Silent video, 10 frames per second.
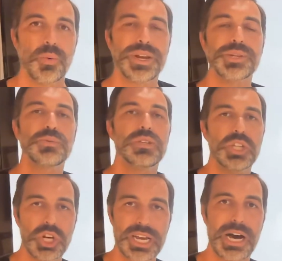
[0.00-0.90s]
When you
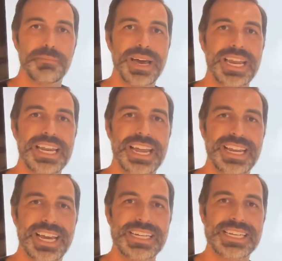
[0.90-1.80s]
look up at it at
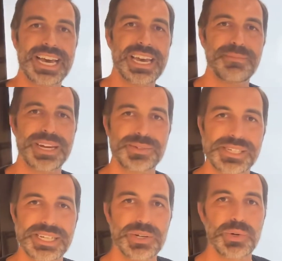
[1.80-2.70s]
nighttime and you
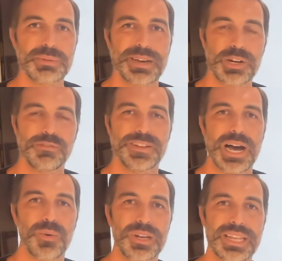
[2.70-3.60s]
see Gold Medal
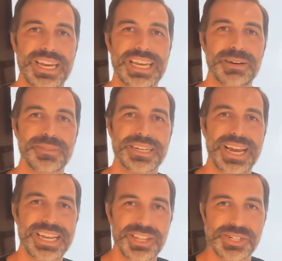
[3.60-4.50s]
Flour lighting up the
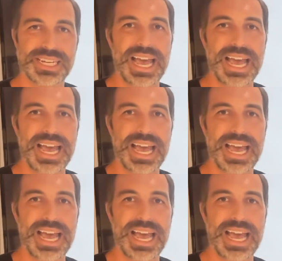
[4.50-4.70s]
night, there's